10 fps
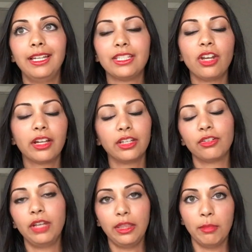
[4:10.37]
it's not going
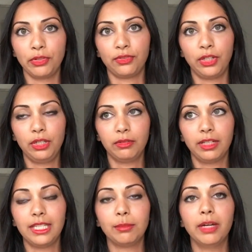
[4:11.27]
to create the most for you,
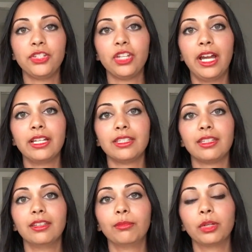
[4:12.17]
as much as
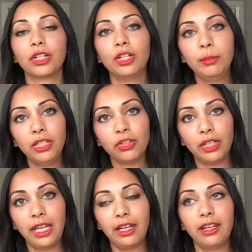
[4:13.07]
what could be
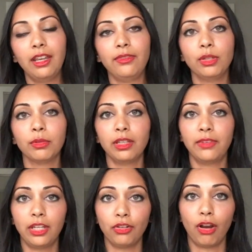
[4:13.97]
created if you were
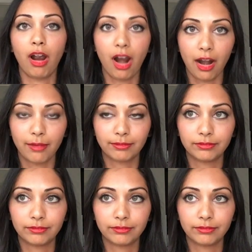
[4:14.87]
living in your heart